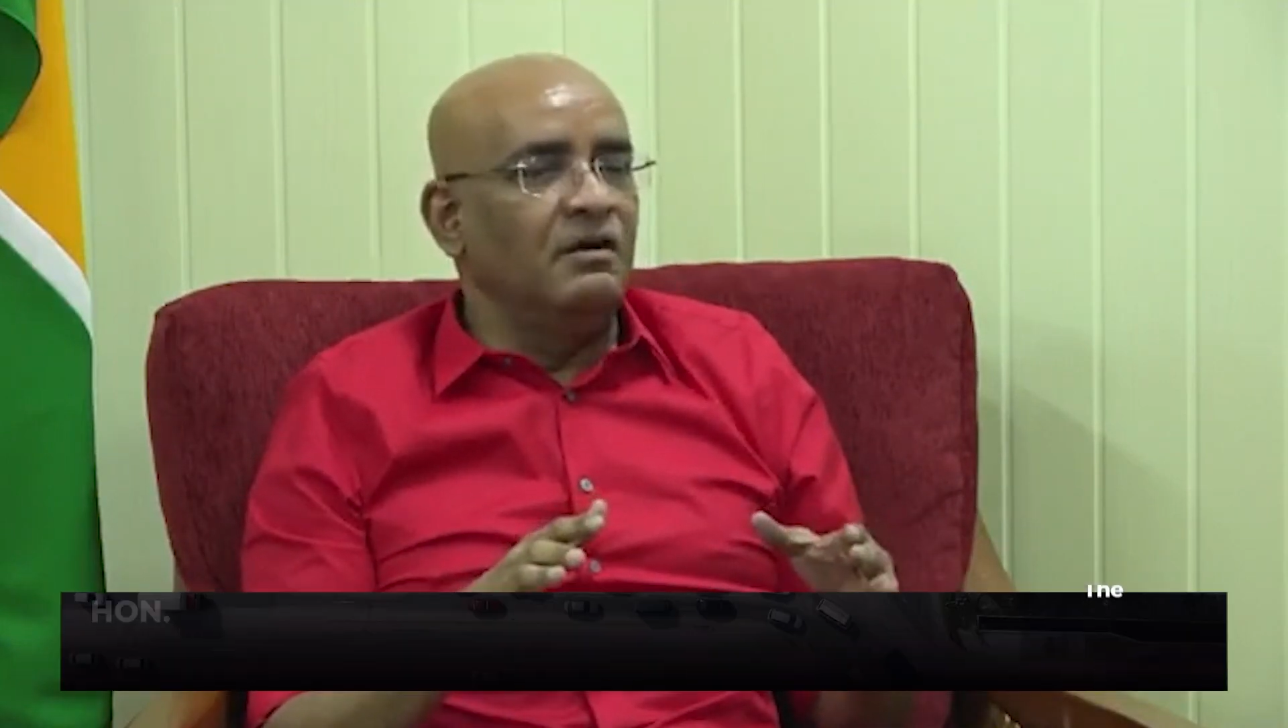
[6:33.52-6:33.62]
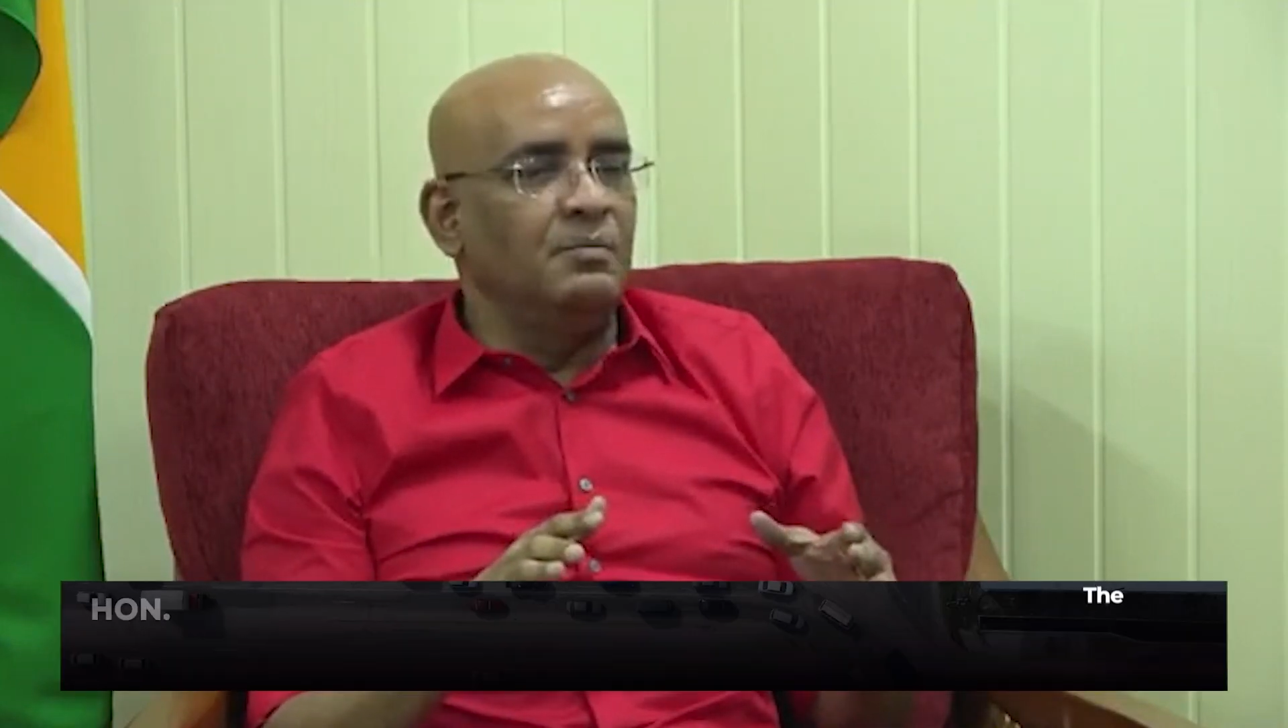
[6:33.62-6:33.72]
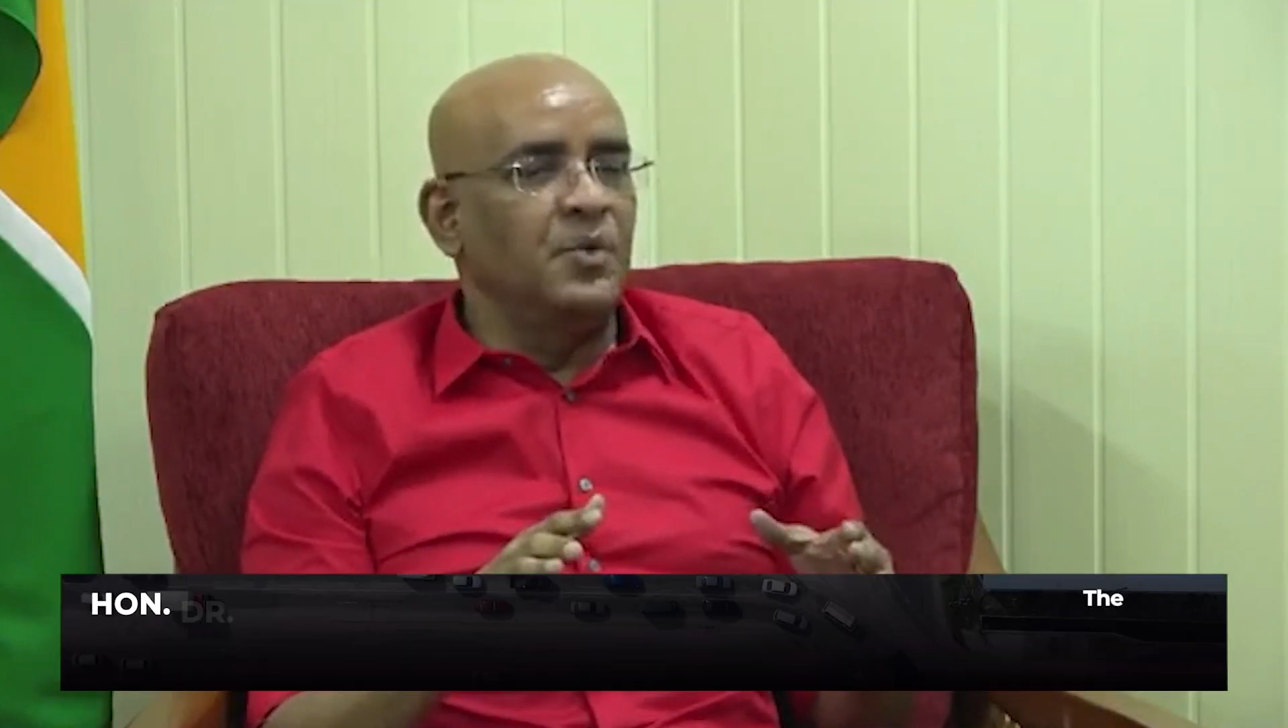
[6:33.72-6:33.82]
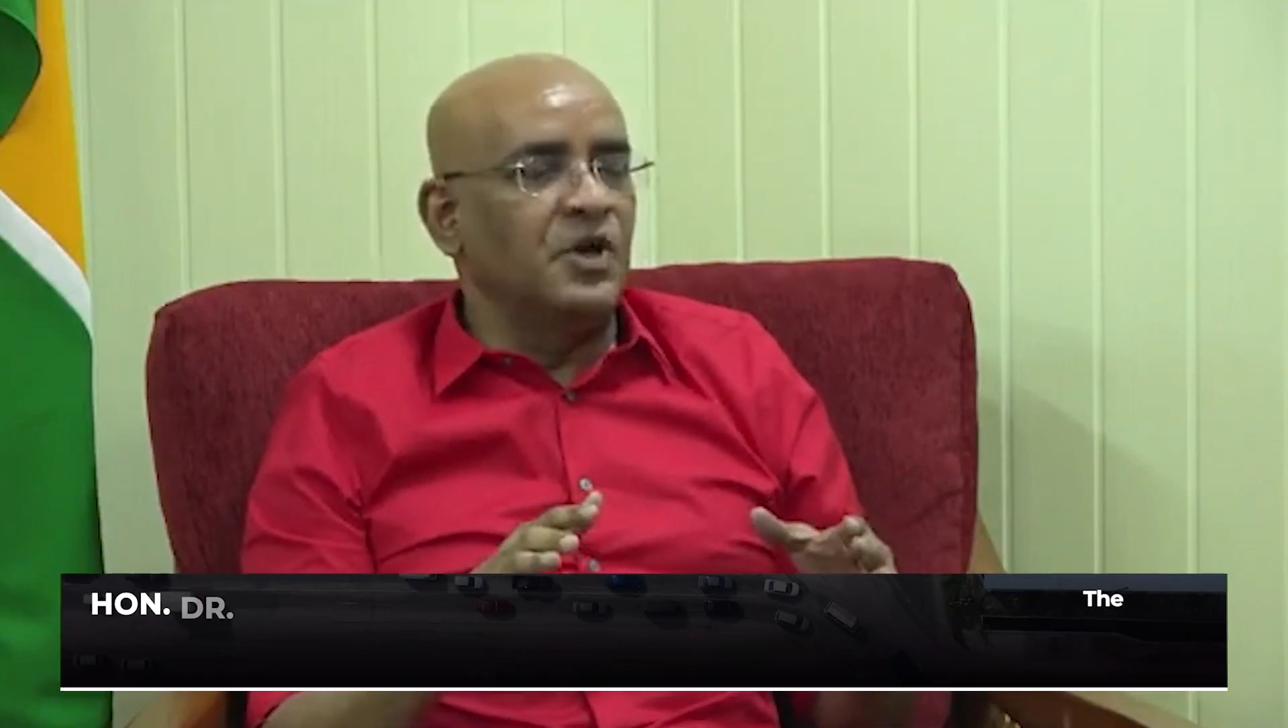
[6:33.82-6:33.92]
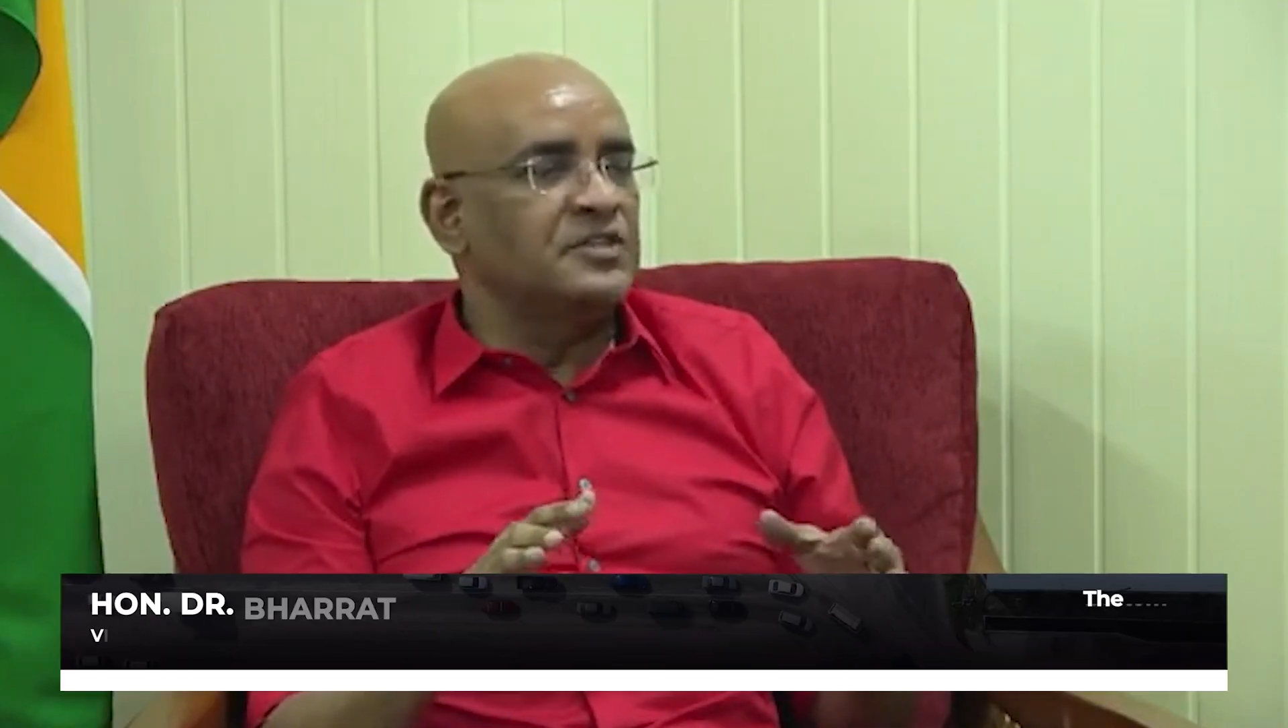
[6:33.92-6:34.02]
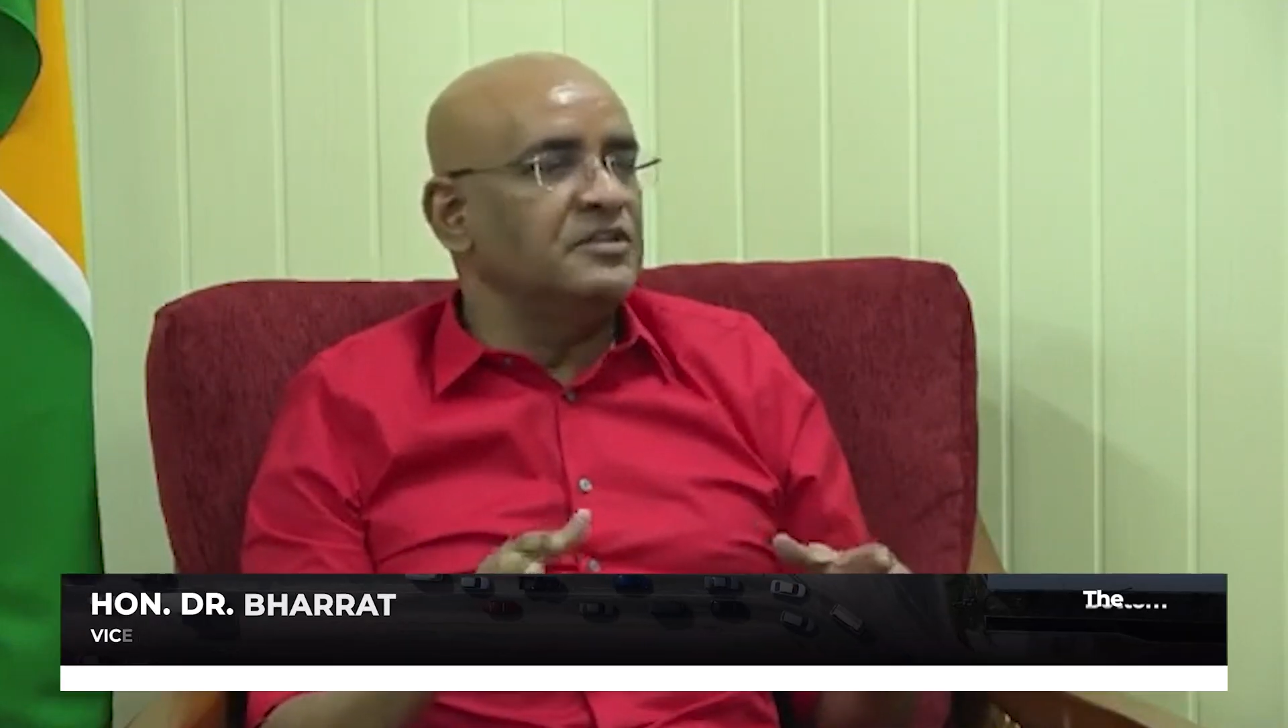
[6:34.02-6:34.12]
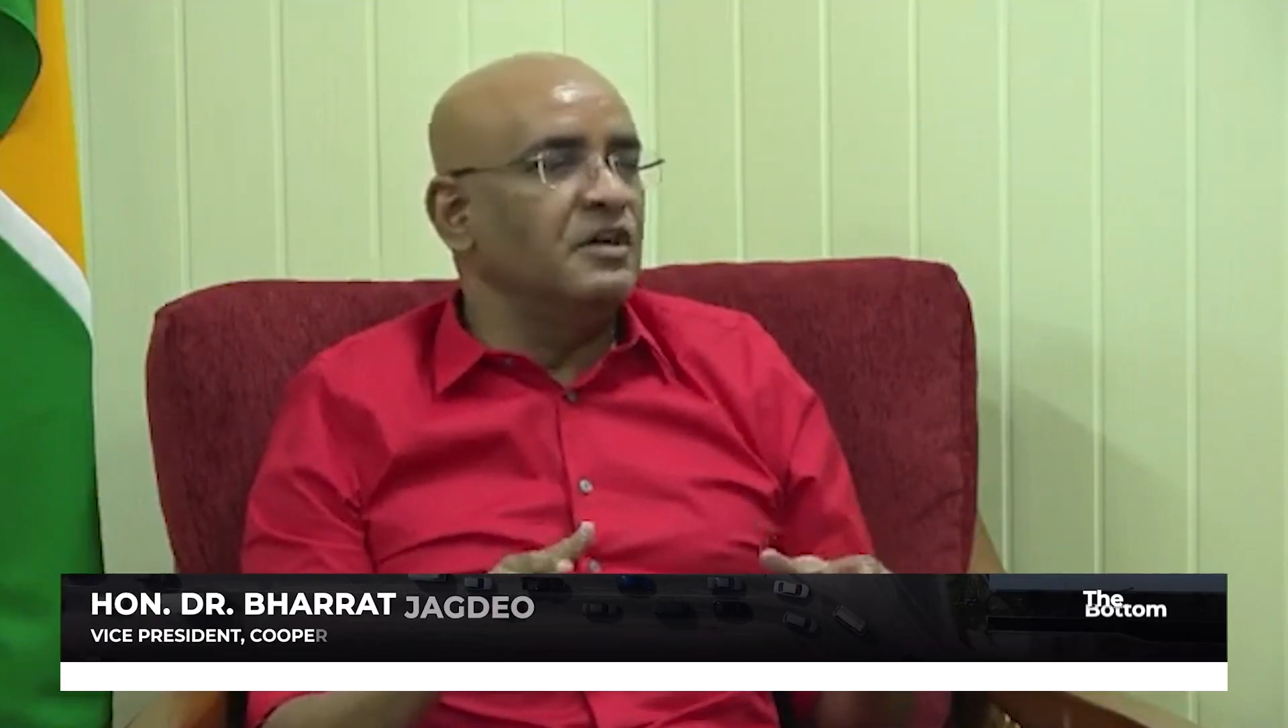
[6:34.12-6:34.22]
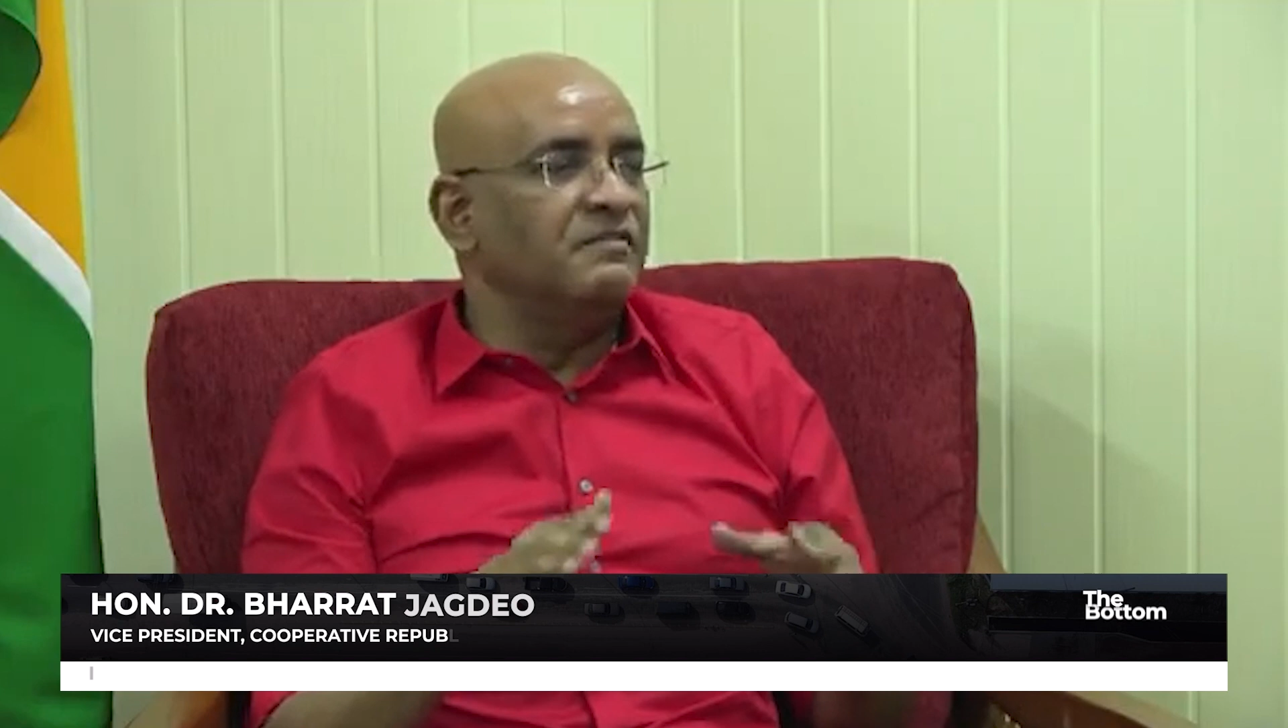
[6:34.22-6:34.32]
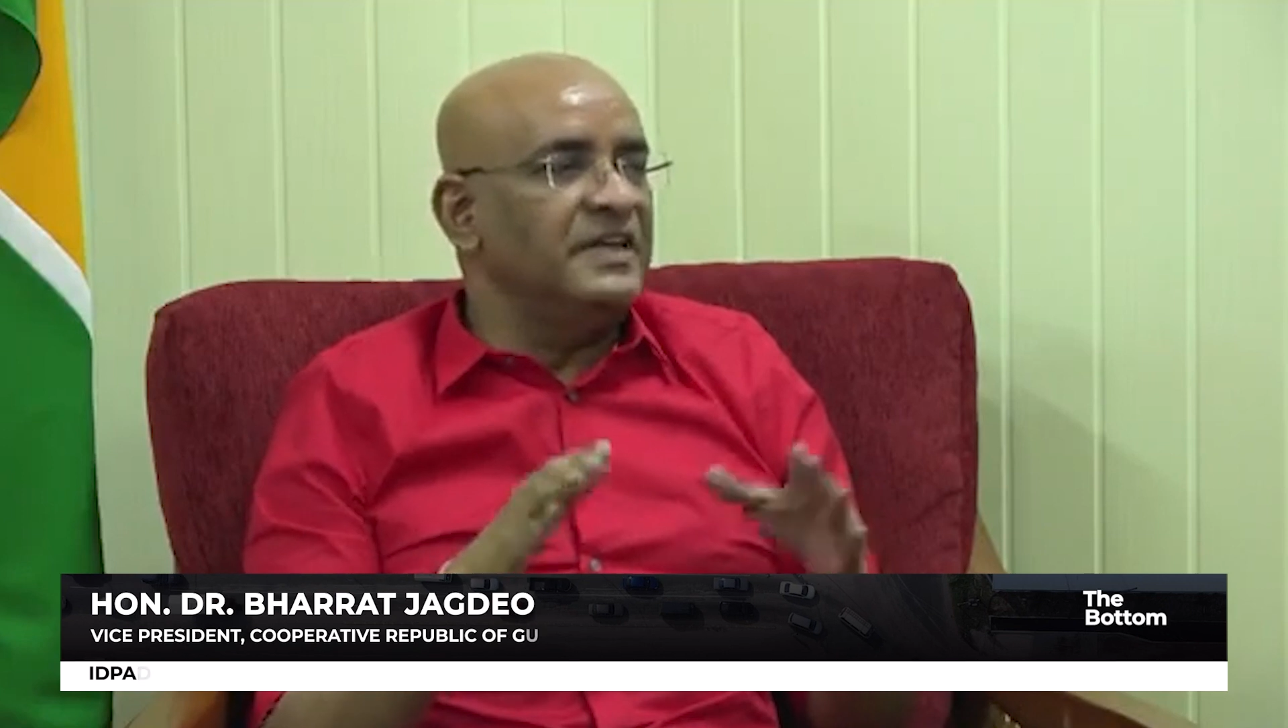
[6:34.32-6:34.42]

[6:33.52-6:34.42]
person of